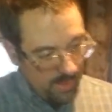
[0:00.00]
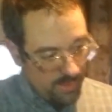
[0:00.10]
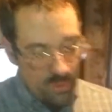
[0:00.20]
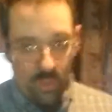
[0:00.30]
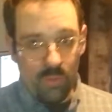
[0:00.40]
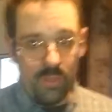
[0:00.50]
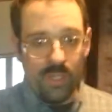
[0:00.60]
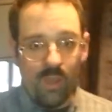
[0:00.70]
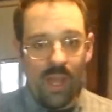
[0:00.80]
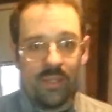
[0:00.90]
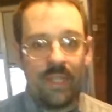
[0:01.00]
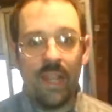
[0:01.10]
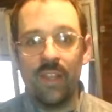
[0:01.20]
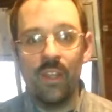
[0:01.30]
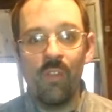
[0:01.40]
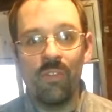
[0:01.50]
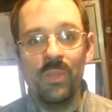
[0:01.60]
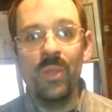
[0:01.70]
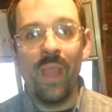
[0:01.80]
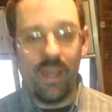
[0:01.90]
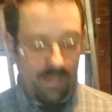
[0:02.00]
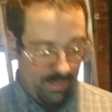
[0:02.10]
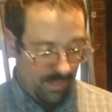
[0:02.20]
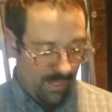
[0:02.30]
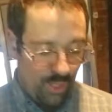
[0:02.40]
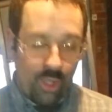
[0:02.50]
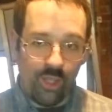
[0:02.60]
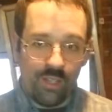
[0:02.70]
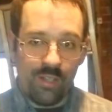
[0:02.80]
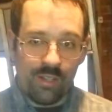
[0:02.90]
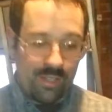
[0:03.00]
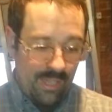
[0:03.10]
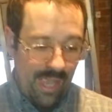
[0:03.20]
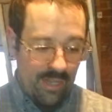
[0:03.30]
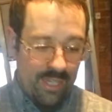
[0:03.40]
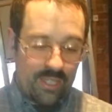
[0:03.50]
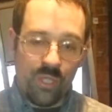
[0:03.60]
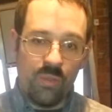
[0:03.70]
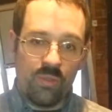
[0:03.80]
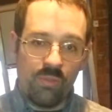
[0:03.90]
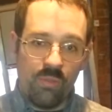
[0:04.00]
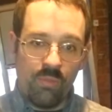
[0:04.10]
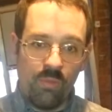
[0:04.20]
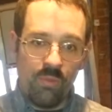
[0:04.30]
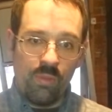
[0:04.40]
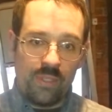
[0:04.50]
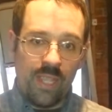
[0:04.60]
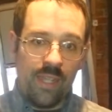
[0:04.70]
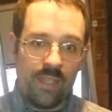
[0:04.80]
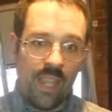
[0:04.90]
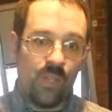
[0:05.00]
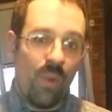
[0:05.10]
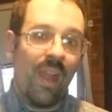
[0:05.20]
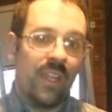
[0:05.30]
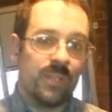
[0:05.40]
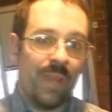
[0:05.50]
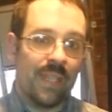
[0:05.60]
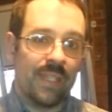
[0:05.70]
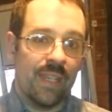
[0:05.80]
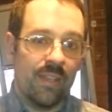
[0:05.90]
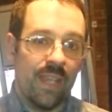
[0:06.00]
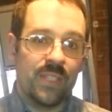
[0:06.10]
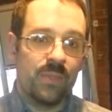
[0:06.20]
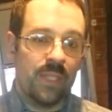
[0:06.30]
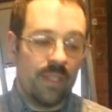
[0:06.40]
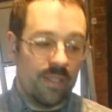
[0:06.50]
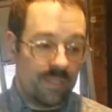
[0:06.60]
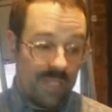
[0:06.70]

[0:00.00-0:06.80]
So, you know, I'll need to know from you how to hook, how to get two ten gauge wires back together. That's ridiculous.